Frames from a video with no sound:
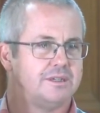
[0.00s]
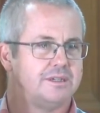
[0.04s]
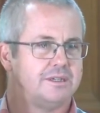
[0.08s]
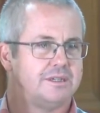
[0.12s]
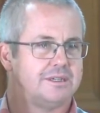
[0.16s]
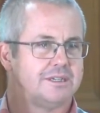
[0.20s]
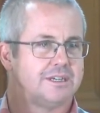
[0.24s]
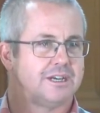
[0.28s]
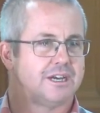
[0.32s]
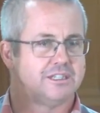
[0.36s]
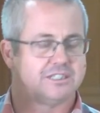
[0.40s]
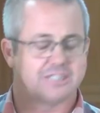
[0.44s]

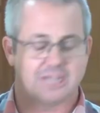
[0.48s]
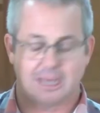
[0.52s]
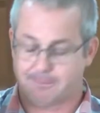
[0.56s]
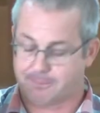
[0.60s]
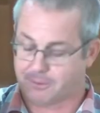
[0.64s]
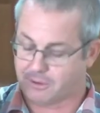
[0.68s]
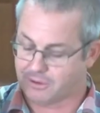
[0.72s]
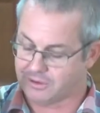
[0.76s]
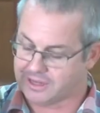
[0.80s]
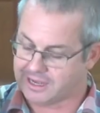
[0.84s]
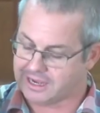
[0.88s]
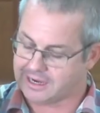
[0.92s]
Goes up
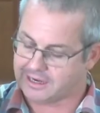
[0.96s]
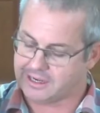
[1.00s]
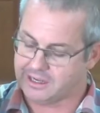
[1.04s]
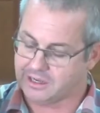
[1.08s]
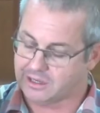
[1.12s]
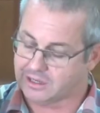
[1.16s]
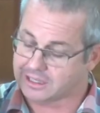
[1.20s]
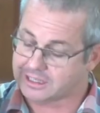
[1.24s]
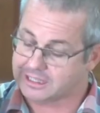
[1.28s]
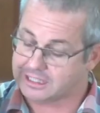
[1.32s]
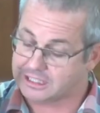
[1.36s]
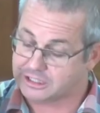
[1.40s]
on that
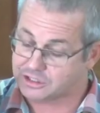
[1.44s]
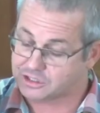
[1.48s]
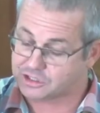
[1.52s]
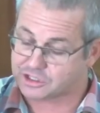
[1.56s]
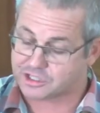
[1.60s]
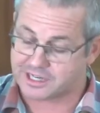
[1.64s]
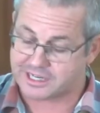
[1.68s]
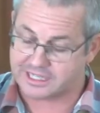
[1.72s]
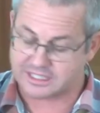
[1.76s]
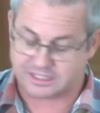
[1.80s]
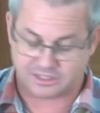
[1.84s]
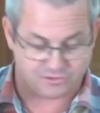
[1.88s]
hill and he's
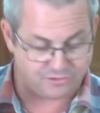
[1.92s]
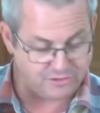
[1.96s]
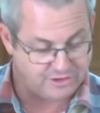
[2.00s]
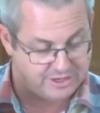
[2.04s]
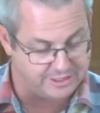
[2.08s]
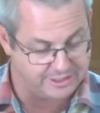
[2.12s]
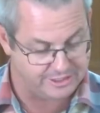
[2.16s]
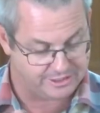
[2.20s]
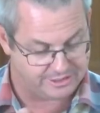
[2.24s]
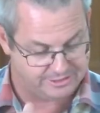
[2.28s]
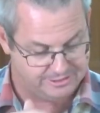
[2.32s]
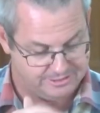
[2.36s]

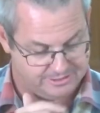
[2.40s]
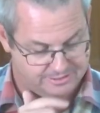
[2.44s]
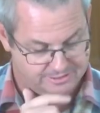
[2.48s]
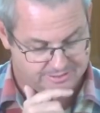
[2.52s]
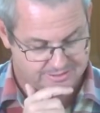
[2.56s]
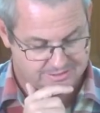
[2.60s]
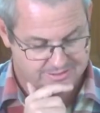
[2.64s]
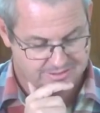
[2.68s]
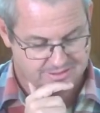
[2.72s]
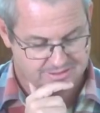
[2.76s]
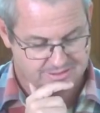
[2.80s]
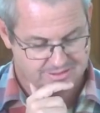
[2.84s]
transfigured.
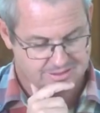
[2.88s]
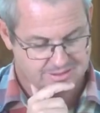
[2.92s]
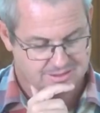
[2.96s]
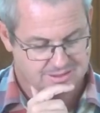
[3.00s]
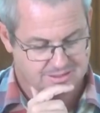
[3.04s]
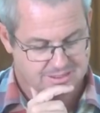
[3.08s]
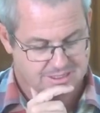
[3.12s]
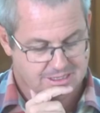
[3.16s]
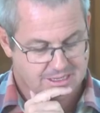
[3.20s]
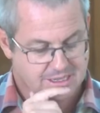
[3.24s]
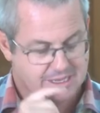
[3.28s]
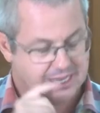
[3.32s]

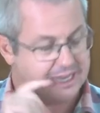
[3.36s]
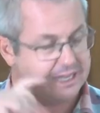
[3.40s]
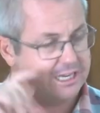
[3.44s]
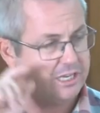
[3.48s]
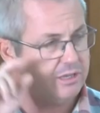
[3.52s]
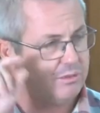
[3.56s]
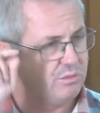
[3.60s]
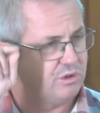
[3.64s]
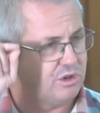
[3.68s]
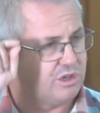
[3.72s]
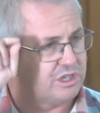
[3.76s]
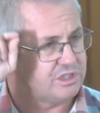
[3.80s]
And
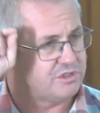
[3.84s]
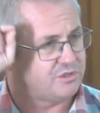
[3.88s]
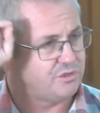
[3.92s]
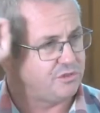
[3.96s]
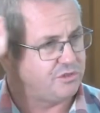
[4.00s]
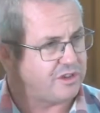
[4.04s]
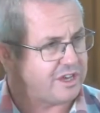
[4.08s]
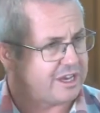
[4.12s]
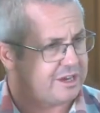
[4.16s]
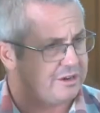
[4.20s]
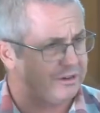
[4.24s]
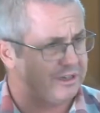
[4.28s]
in words
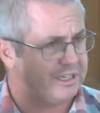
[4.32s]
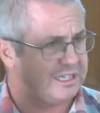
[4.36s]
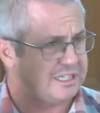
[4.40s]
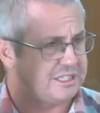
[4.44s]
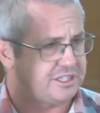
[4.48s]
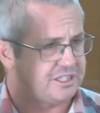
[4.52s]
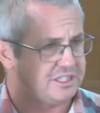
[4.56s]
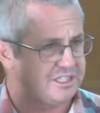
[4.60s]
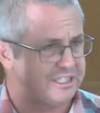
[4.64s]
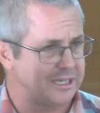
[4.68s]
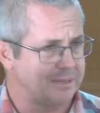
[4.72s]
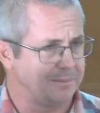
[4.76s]
very
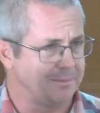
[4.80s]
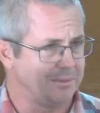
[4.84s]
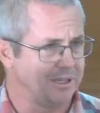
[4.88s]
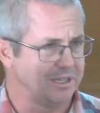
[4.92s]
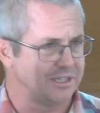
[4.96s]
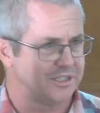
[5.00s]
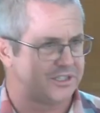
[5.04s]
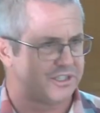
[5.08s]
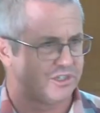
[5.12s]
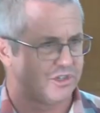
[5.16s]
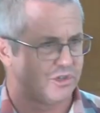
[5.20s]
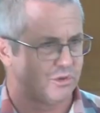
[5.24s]
similar
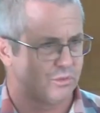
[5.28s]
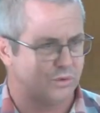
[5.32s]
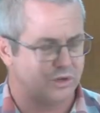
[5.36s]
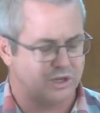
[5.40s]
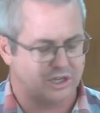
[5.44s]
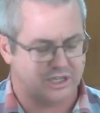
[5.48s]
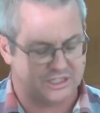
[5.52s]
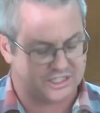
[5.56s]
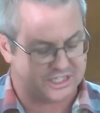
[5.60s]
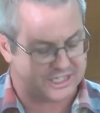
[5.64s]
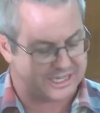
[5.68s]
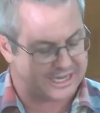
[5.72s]
to the
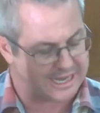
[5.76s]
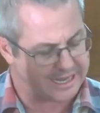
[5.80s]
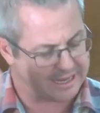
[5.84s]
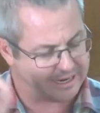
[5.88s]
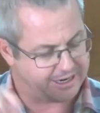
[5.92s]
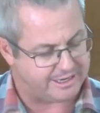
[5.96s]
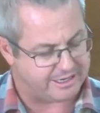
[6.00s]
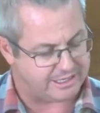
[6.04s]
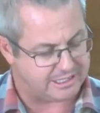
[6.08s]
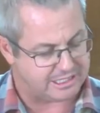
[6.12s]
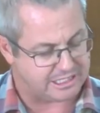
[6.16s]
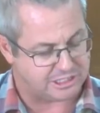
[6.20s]
words he
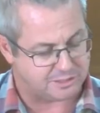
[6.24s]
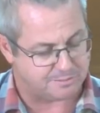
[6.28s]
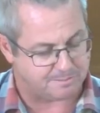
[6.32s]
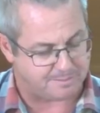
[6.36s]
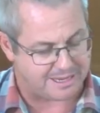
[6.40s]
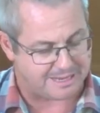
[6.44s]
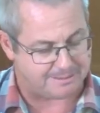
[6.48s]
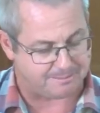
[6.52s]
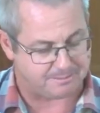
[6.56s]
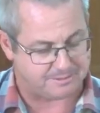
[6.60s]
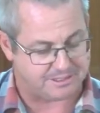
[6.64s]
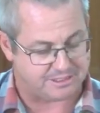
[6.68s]
uttered at his
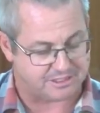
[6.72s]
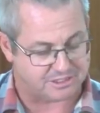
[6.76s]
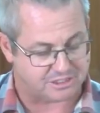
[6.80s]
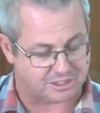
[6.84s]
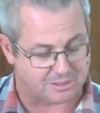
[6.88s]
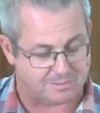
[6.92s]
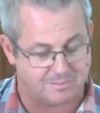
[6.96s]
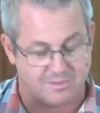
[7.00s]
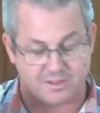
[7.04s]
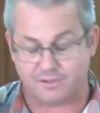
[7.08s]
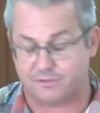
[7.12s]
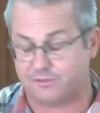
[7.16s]

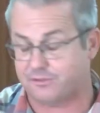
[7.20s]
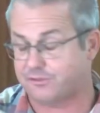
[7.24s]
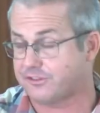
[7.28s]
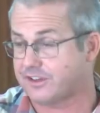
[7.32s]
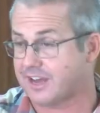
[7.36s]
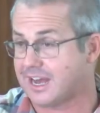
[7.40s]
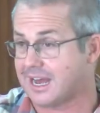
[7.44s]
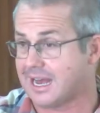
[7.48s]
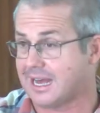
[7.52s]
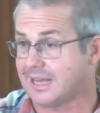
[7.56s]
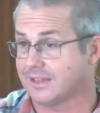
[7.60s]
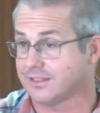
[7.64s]
baptism, the
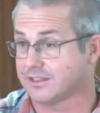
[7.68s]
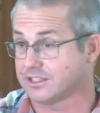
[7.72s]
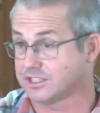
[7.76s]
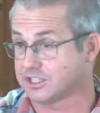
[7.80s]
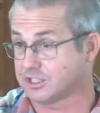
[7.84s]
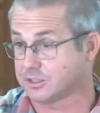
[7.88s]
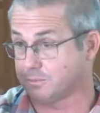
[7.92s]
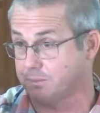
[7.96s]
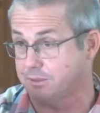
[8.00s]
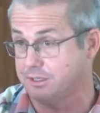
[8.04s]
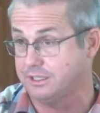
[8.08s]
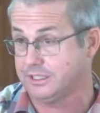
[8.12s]
Father
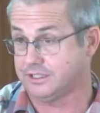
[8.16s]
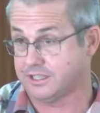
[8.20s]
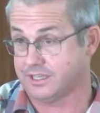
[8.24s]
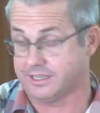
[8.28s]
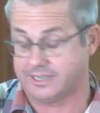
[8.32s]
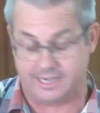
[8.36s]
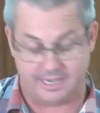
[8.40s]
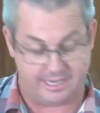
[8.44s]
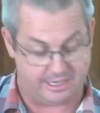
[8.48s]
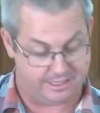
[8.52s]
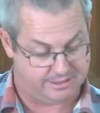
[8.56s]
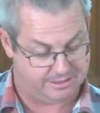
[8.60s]
speaks
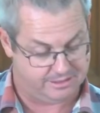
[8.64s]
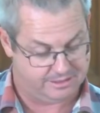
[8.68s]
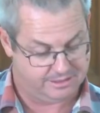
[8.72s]
again.